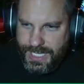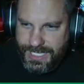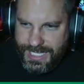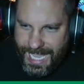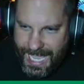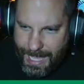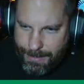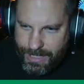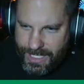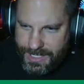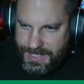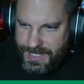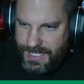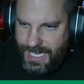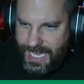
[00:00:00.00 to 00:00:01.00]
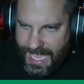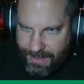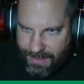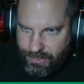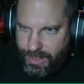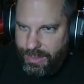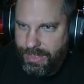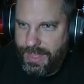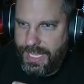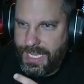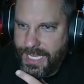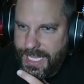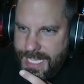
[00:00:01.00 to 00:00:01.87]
and cabinets and everything.